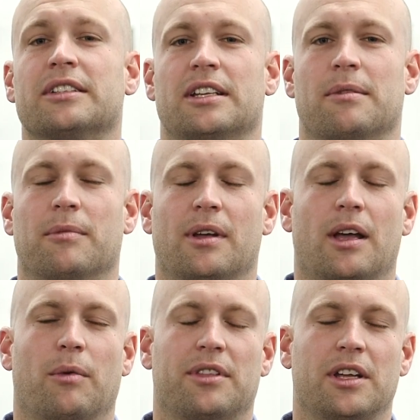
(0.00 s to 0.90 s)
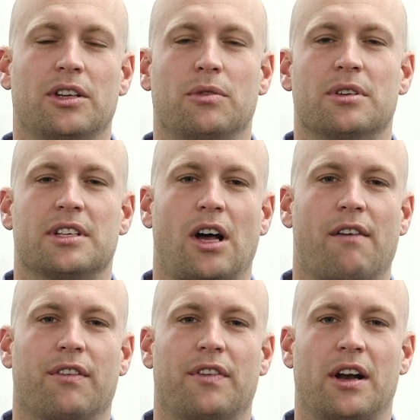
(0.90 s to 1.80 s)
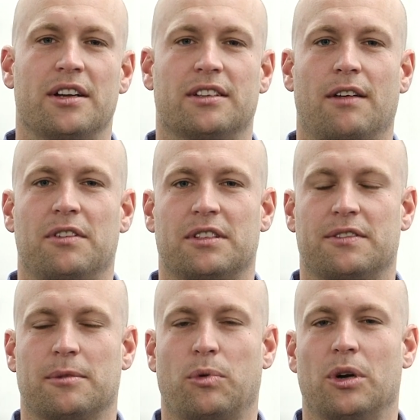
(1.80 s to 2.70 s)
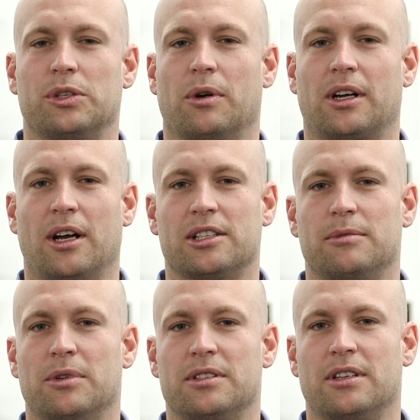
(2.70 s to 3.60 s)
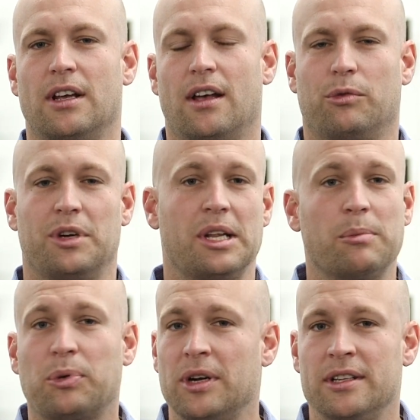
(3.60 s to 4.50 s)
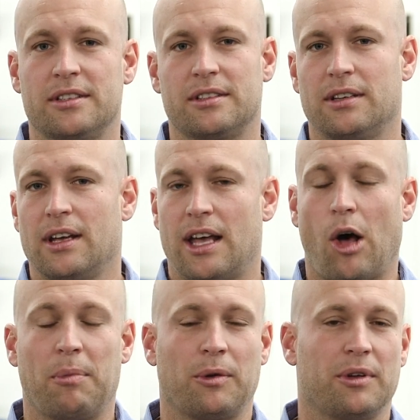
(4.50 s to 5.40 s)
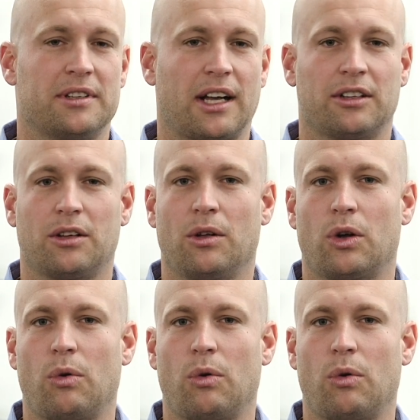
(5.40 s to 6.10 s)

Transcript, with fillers: team, and what they do is they offer various levels of support to our customers, reading prints, helping with technical